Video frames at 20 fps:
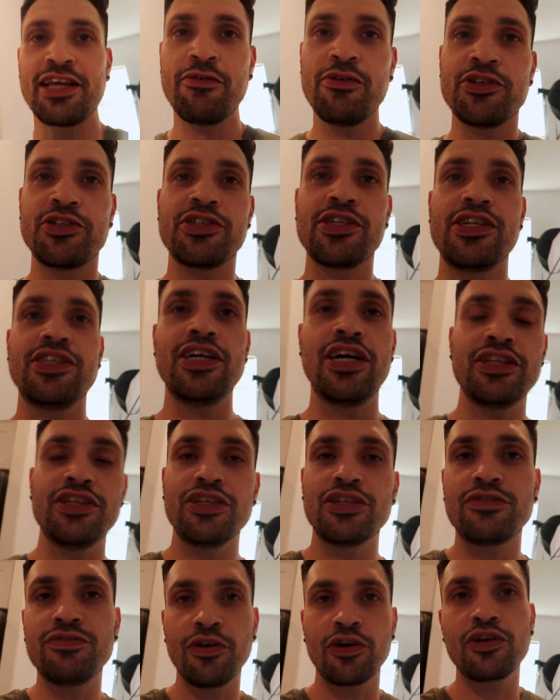think we should have done
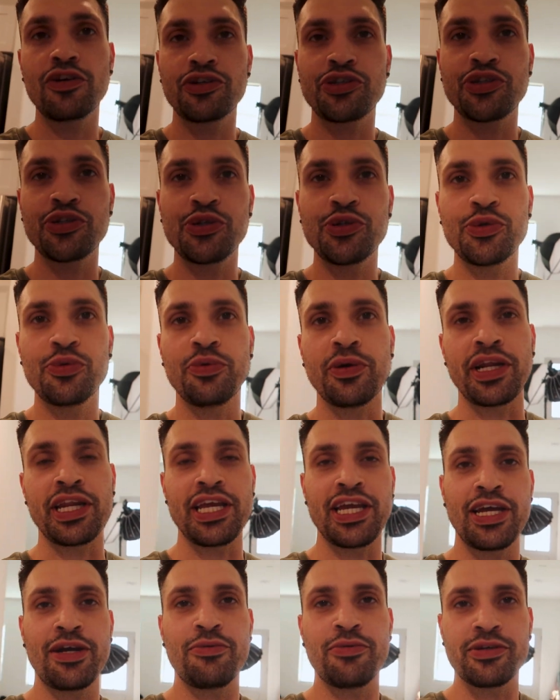this photo shoot when
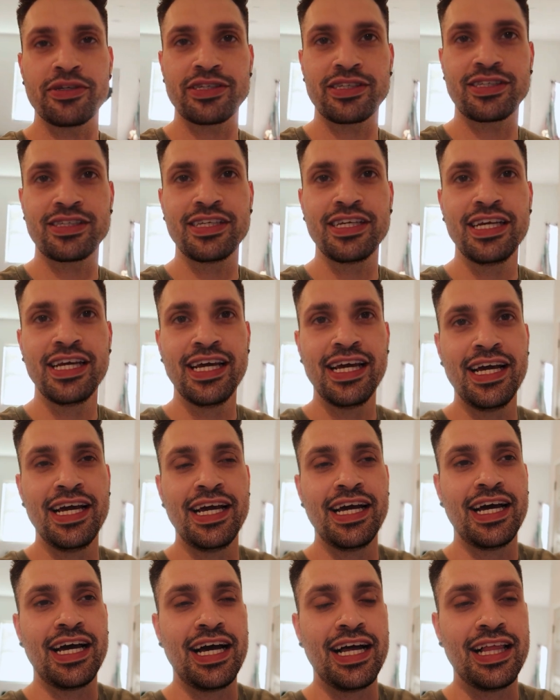Ian was
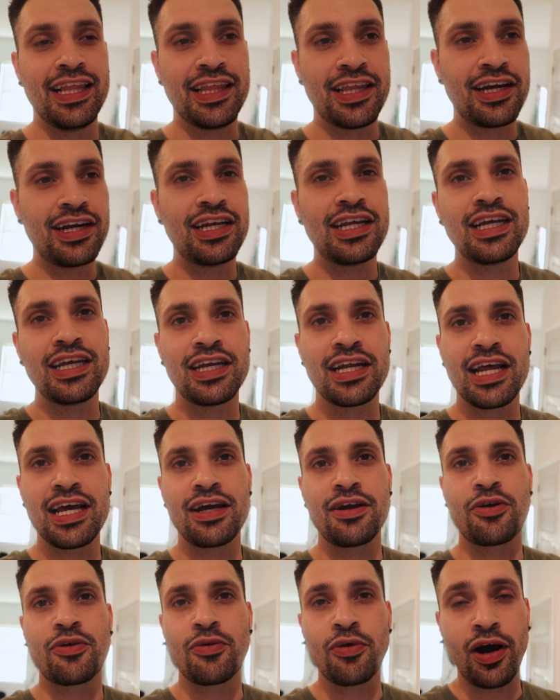literally
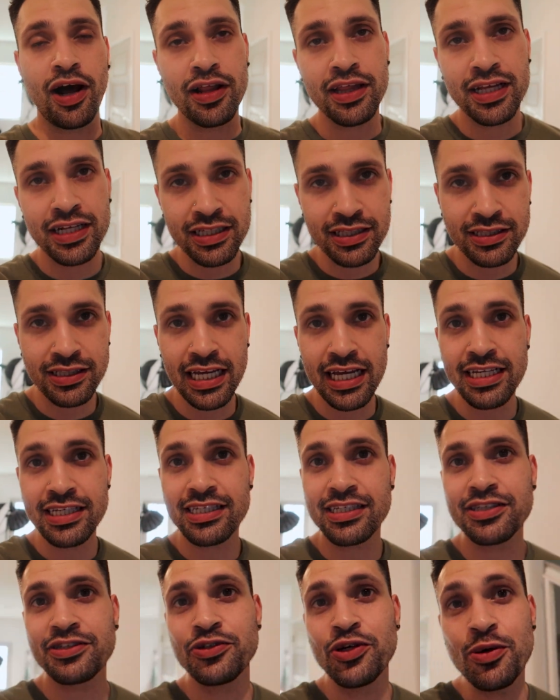crawling
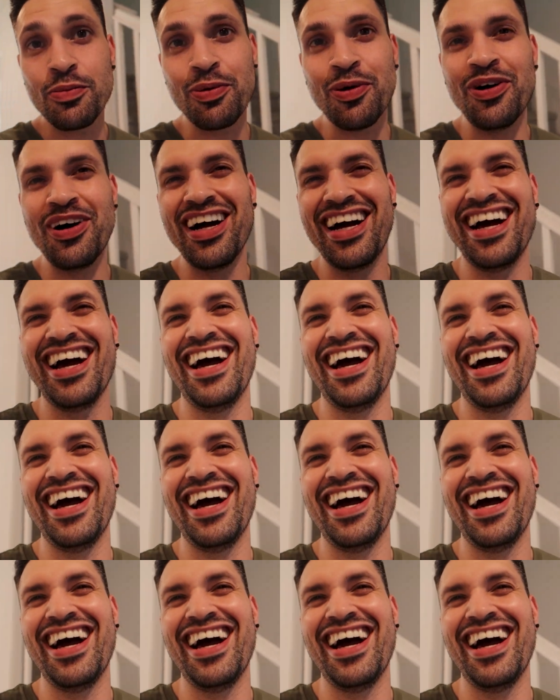stages, newborn.